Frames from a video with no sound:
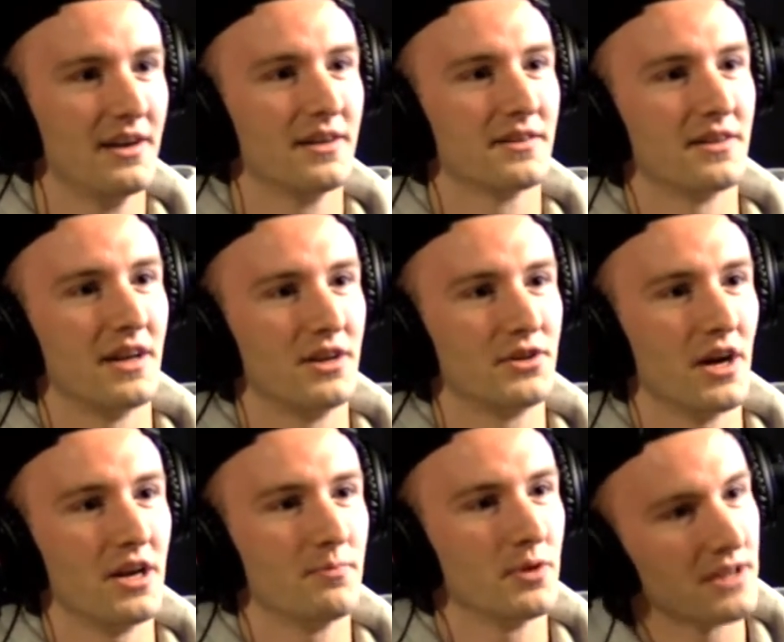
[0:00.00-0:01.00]
So then he
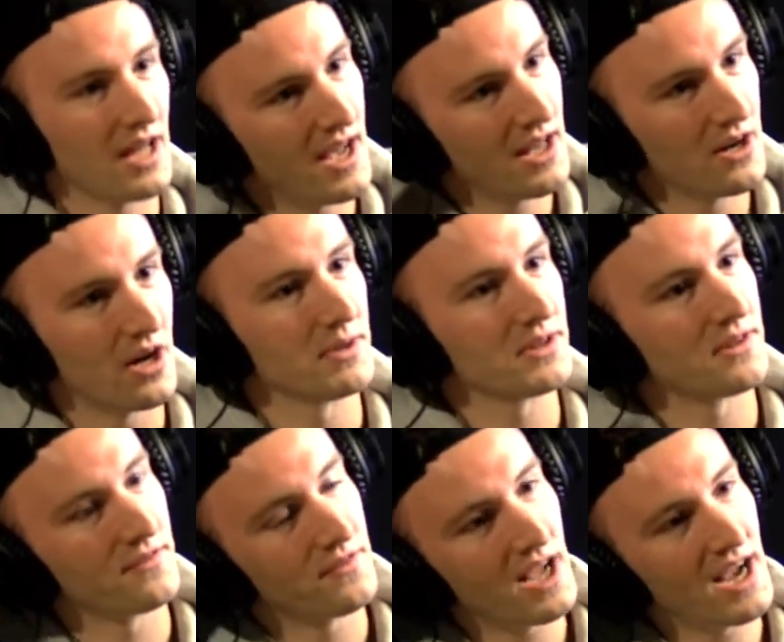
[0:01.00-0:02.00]
tried to put the head on, but the
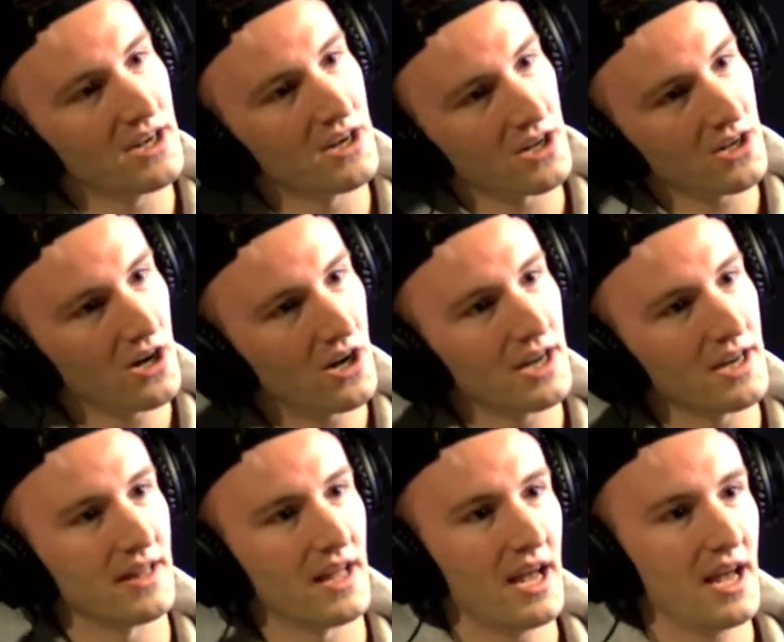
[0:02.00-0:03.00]
flag got caught
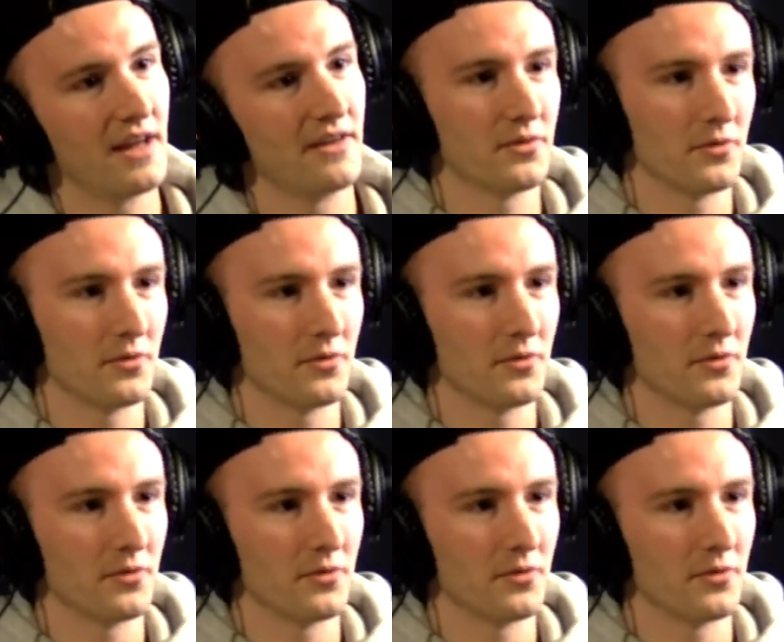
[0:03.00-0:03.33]
in the head.